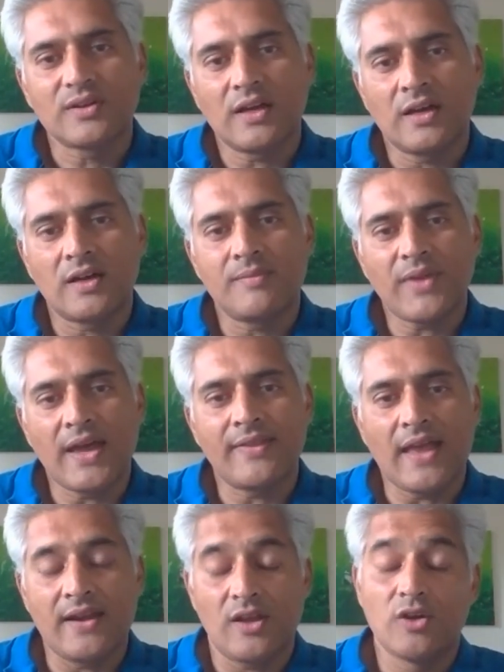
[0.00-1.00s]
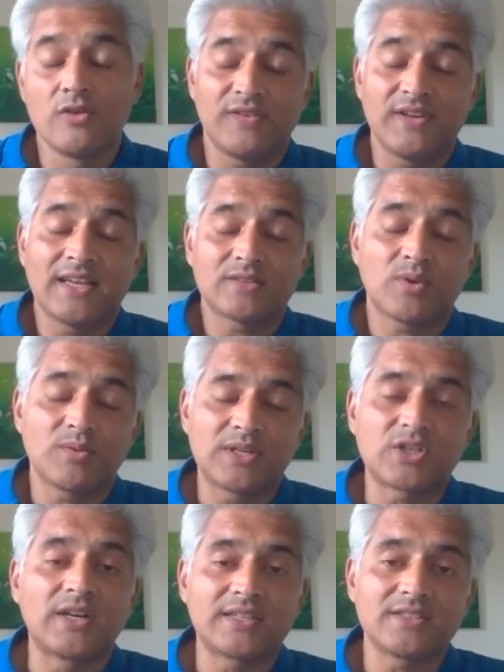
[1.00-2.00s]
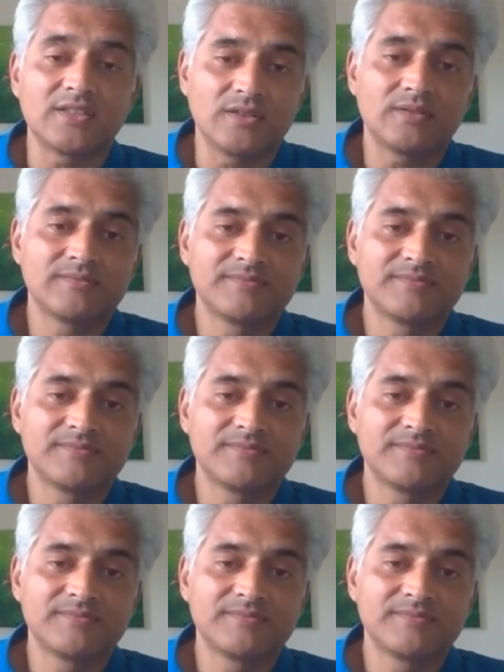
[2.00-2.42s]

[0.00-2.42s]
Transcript: And hopefully that's what we're trying to do.